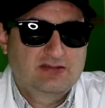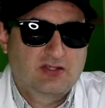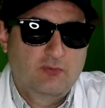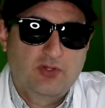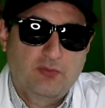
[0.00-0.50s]

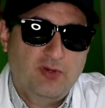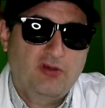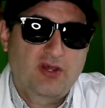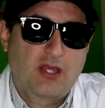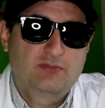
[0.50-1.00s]
computer
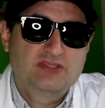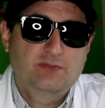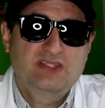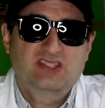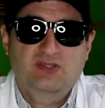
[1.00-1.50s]
program to
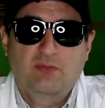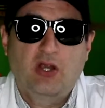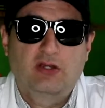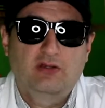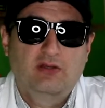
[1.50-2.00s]
be
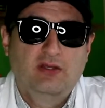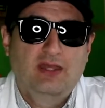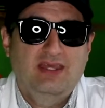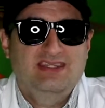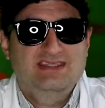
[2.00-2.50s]
smart
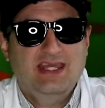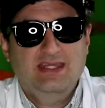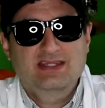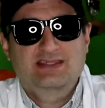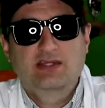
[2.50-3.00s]
and to take
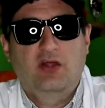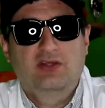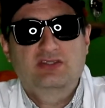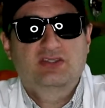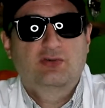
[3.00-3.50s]
its
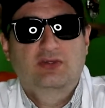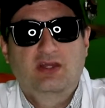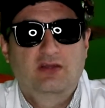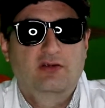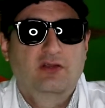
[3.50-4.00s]
knowledge to
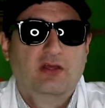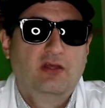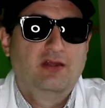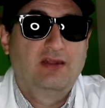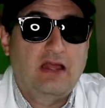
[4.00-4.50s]
another
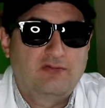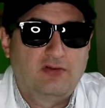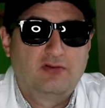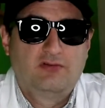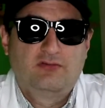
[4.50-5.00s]

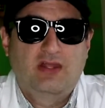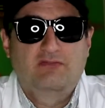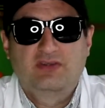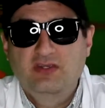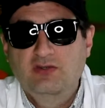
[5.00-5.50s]
level, level
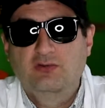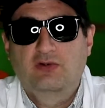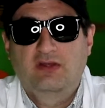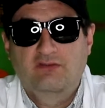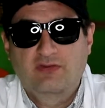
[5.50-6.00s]
2 or
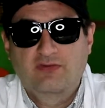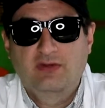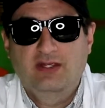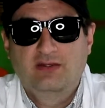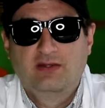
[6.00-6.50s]
level 3,